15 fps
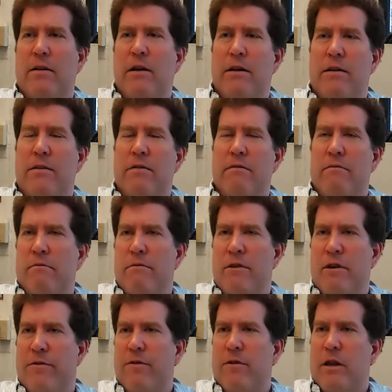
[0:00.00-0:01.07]
it
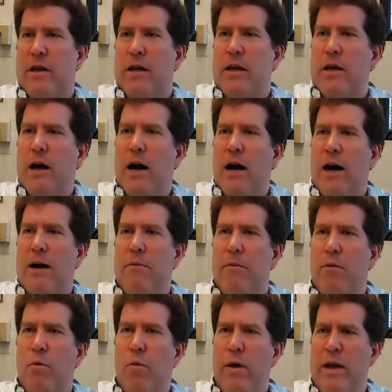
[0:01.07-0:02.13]
differently.
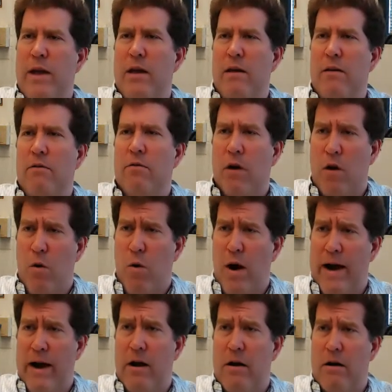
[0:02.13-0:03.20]
We
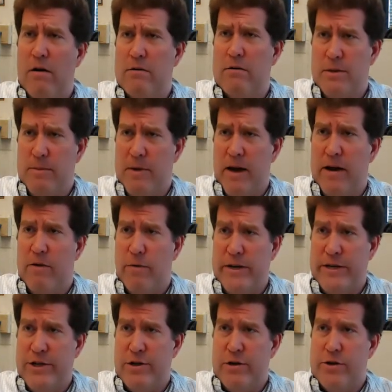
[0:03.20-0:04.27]
require some kind of
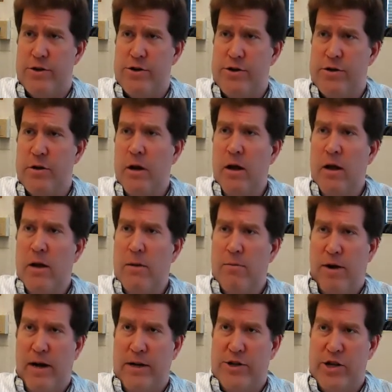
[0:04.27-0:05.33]
research
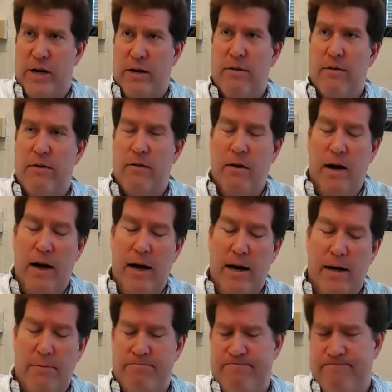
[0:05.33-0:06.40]
project.
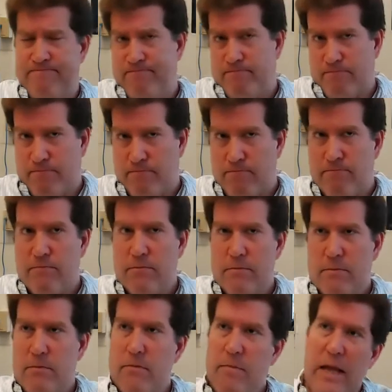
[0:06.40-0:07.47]
In
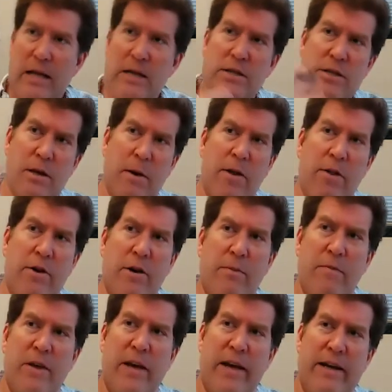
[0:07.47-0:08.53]

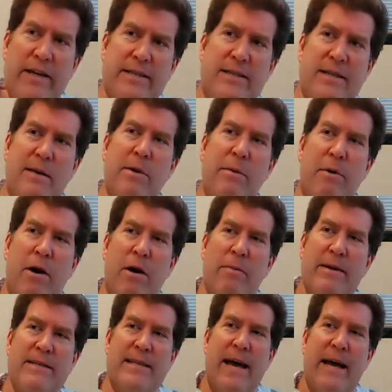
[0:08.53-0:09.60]
some
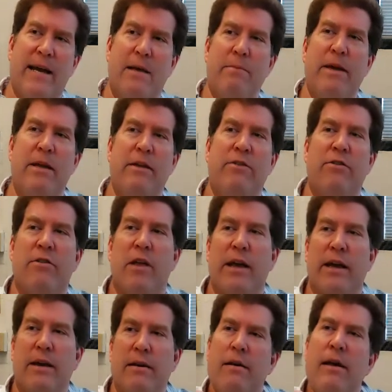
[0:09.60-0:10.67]
departments that can be just
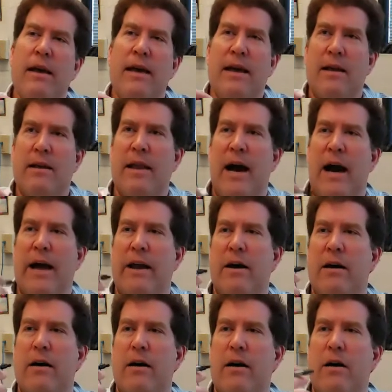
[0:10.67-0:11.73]
like not
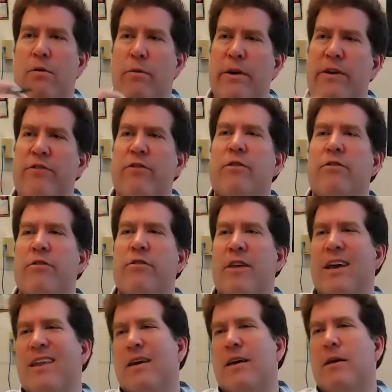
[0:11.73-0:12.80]
a research
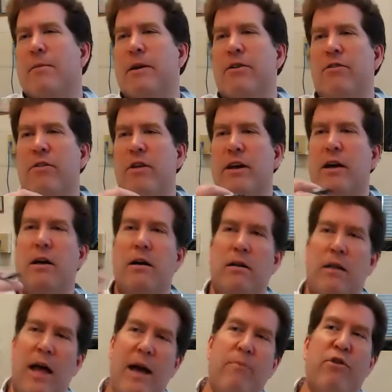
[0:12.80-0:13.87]
thing, that can be just like a
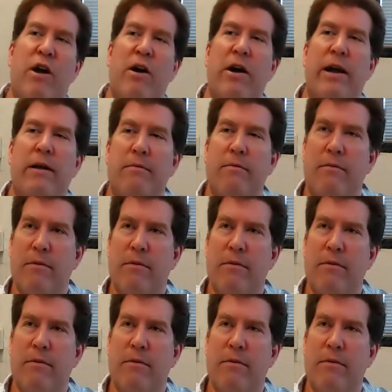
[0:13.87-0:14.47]
library